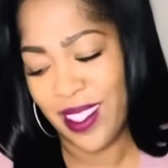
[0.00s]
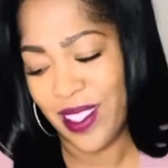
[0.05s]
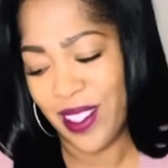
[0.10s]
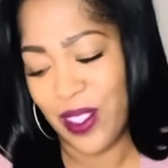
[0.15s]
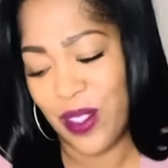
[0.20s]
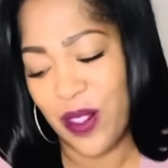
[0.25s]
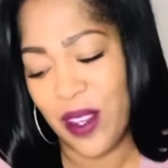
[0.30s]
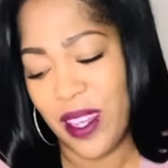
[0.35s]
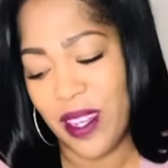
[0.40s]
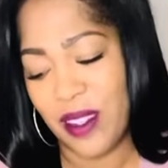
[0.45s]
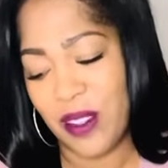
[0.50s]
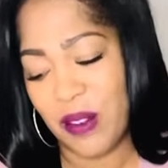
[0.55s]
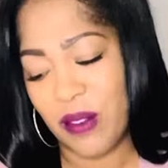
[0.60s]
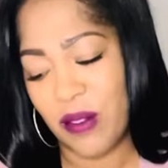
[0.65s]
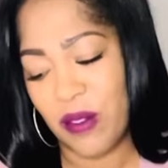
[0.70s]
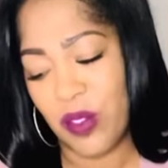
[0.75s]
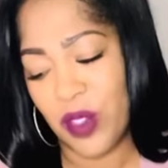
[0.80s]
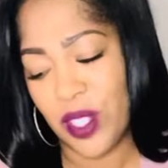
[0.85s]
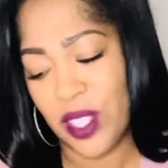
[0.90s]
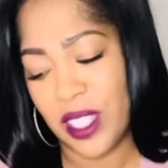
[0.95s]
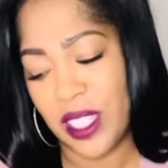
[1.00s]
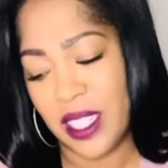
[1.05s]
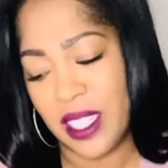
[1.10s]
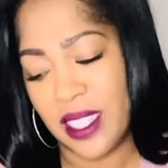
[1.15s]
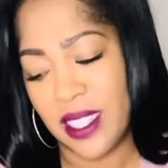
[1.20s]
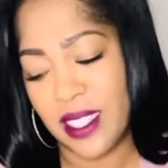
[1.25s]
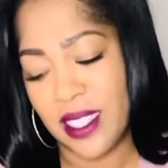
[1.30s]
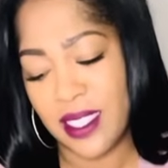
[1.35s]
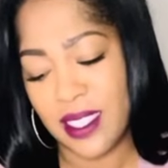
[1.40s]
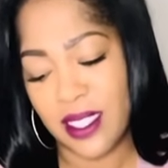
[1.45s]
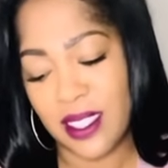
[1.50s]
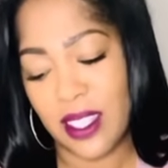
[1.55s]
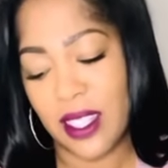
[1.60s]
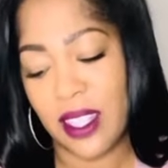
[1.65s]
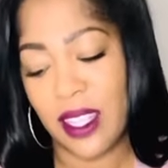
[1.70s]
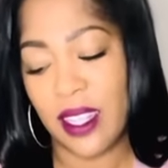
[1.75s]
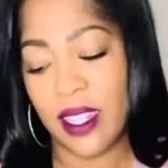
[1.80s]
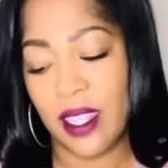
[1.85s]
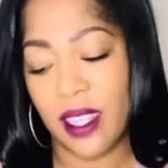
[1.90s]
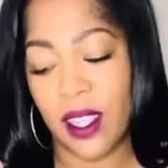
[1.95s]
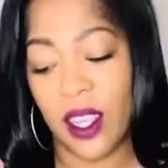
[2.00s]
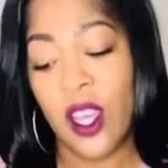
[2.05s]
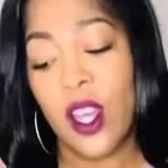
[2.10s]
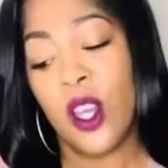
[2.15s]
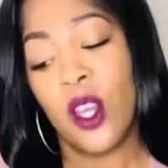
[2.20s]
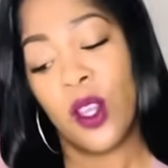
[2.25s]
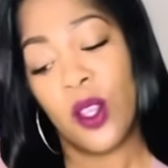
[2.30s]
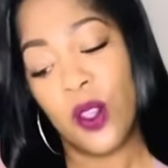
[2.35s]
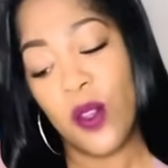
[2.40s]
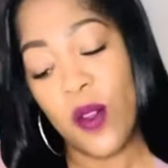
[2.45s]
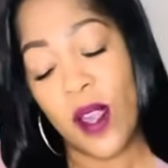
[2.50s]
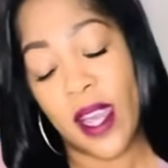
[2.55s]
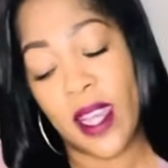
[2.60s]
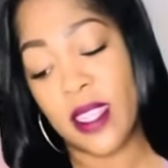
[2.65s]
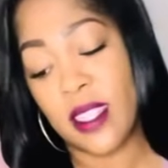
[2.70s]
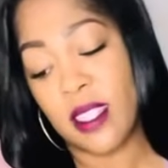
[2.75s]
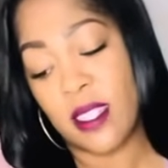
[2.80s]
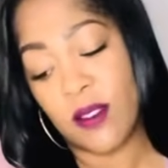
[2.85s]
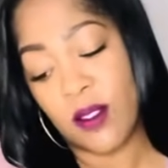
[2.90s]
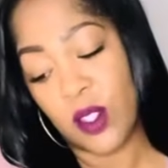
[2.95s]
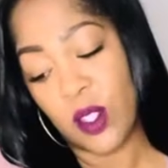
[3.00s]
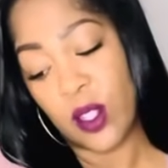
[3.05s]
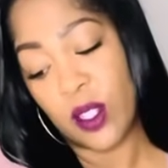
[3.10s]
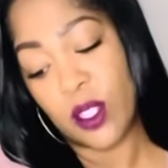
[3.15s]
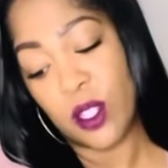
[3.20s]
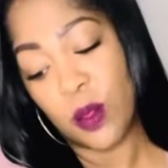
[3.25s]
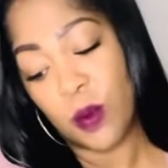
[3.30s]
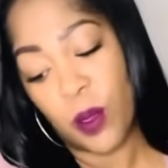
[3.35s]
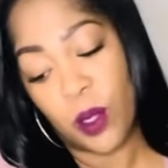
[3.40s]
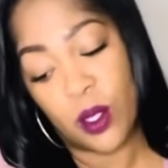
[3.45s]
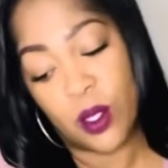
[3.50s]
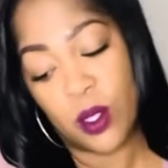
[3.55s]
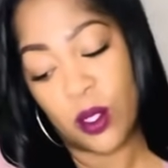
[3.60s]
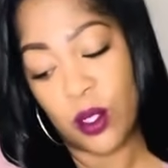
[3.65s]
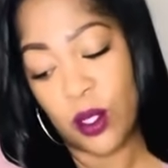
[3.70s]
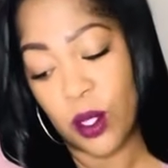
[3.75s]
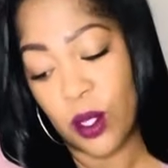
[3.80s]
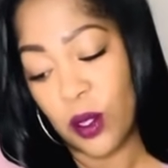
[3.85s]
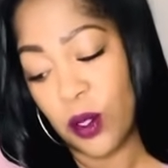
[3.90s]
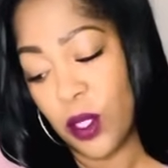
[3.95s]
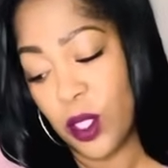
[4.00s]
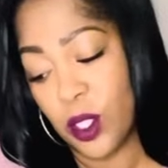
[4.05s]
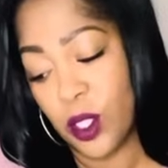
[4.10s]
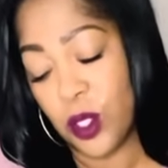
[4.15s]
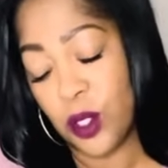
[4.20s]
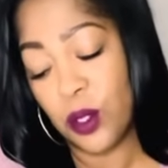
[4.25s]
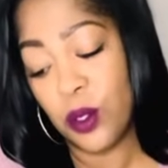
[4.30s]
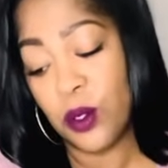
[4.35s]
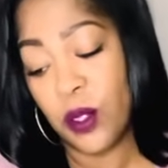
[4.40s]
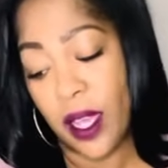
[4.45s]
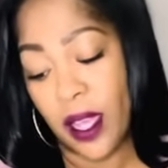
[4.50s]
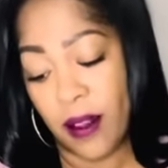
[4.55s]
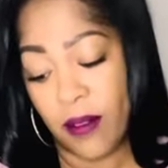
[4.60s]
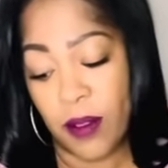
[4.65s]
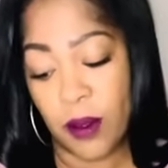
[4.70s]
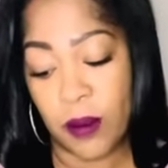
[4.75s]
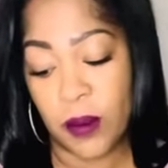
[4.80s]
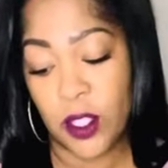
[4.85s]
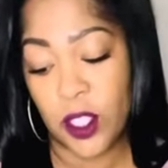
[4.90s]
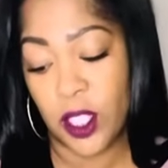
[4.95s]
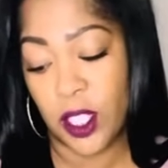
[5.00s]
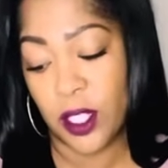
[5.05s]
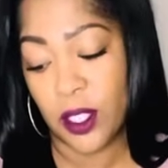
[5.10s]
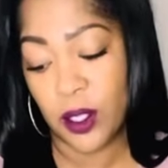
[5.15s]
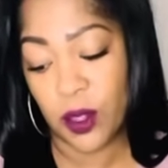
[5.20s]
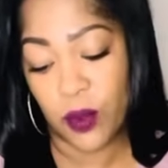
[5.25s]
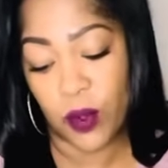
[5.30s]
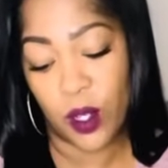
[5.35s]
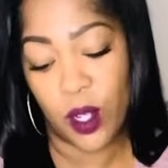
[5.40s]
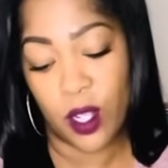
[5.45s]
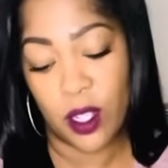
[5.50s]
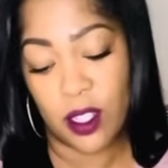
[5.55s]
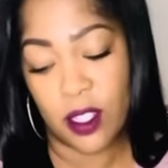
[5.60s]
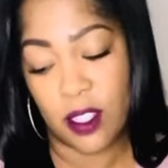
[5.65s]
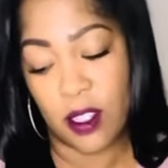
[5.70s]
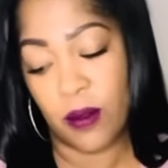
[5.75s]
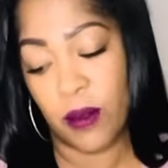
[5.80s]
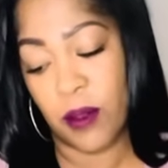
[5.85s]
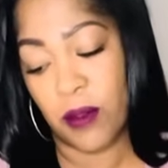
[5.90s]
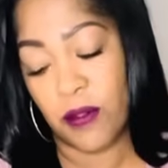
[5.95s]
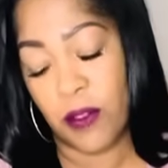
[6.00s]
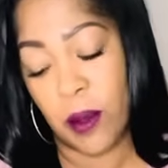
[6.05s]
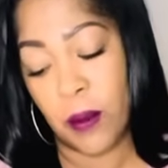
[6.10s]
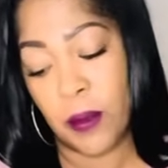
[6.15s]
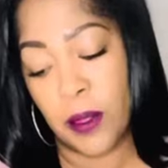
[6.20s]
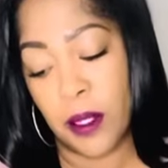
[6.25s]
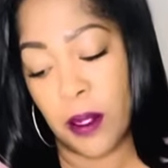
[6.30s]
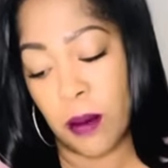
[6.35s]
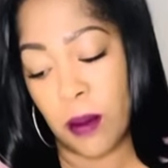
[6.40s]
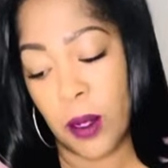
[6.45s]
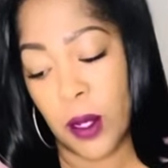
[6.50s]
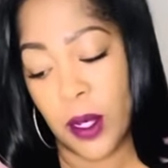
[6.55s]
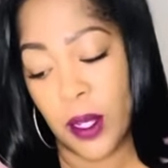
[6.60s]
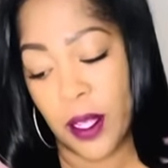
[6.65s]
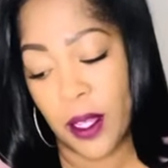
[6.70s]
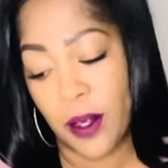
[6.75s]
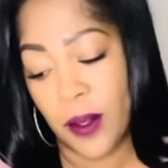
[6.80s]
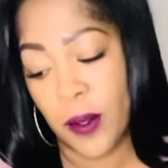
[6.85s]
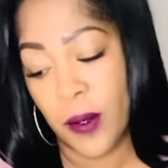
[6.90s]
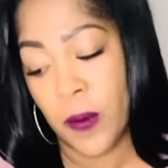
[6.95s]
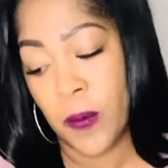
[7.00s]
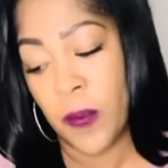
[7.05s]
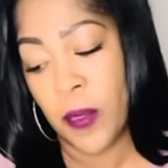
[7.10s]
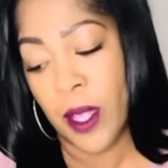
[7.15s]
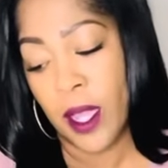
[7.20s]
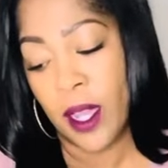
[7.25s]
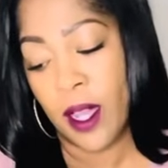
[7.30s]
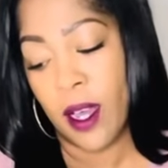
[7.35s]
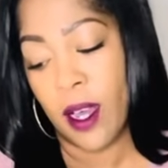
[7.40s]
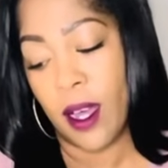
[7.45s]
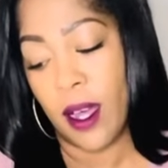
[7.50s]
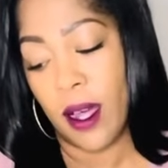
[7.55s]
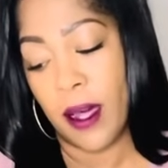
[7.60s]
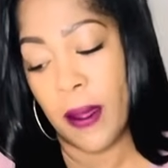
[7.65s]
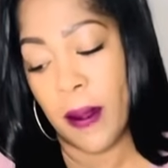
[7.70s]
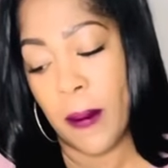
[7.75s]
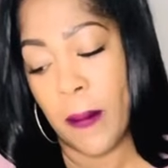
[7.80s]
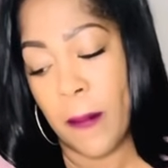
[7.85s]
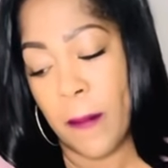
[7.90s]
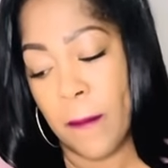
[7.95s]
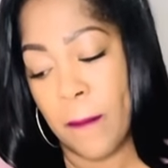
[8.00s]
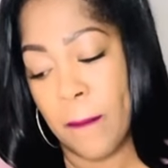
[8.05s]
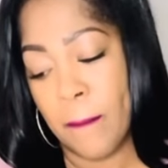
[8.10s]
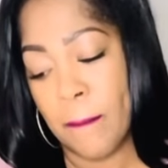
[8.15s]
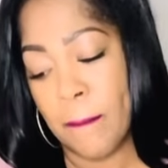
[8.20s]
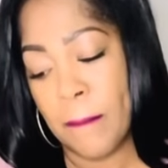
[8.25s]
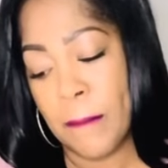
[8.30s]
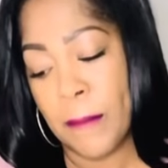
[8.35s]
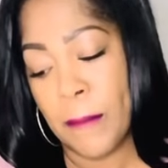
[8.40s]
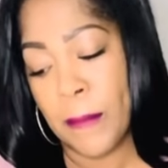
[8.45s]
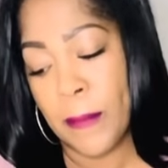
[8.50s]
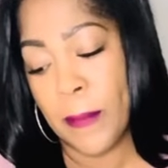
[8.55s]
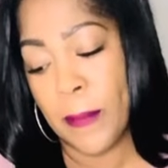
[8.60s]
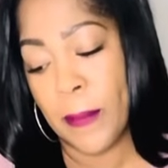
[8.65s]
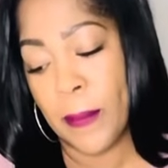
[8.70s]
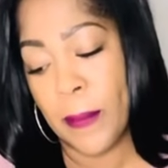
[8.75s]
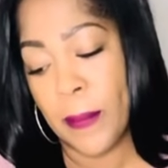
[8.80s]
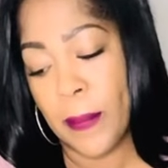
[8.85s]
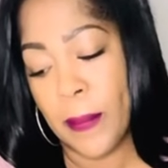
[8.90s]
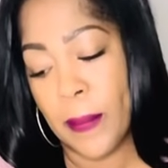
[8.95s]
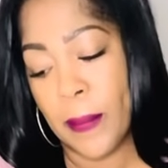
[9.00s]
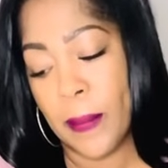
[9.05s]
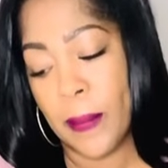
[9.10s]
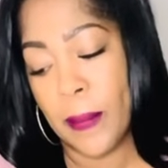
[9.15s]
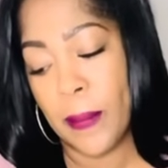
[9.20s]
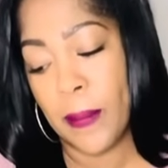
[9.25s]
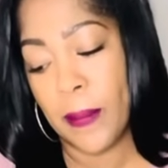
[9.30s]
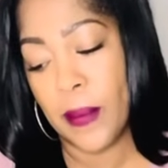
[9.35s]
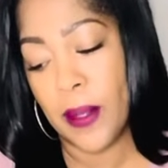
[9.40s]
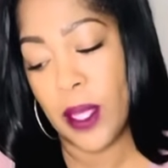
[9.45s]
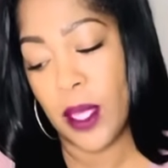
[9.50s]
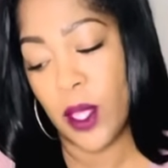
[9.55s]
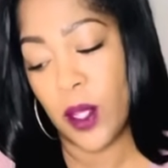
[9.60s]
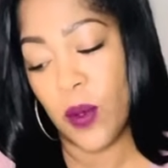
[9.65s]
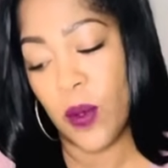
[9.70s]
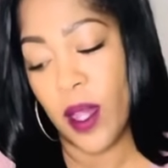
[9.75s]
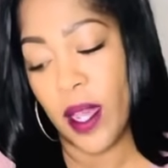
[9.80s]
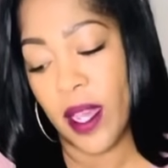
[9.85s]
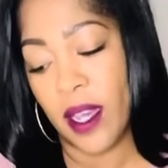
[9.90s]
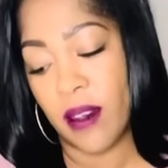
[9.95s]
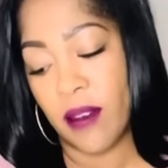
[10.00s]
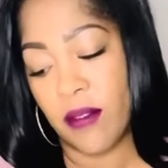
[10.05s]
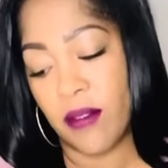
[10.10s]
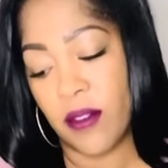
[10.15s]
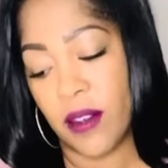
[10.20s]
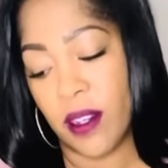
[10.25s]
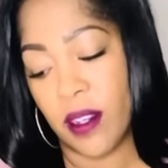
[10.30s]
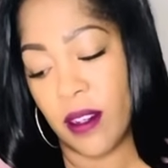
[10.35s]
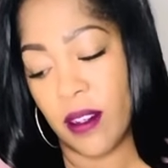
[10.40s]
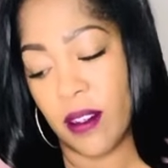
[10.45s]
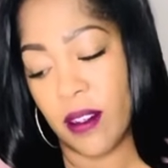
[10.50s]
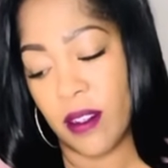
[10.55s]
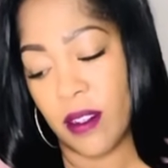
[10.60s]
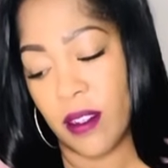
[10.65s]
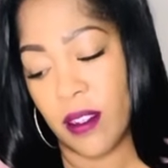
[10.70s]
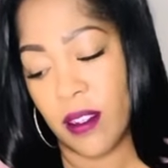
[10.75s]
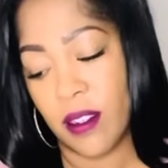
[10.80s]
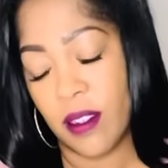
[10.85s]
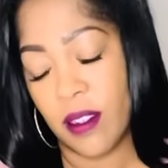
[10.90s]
you had a really, this is the thing, like you had to have saw this person's soul because you gave them a chance regardless of them fumbling the ball here. Um, you have, uh,